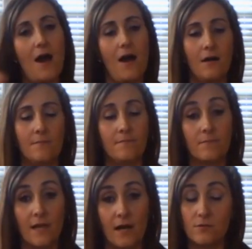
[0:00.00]

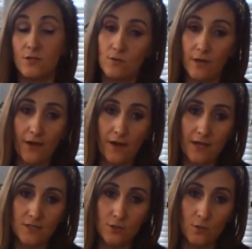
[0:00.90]
Now, don't carry
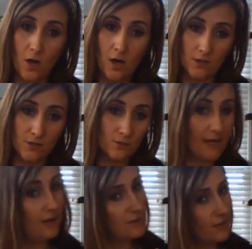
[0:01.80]
on too long or too
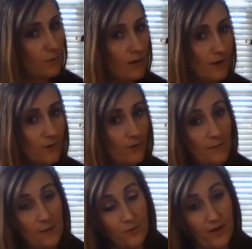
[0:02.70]
loud. You don't want to annoy
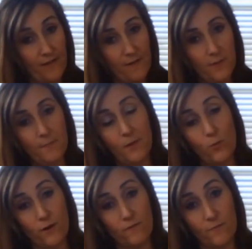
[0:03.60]
mom or dad. They might be
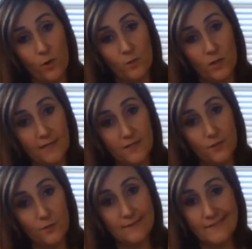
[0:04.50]
working from home a lot
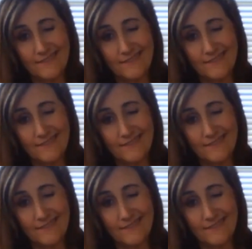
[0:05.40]
too.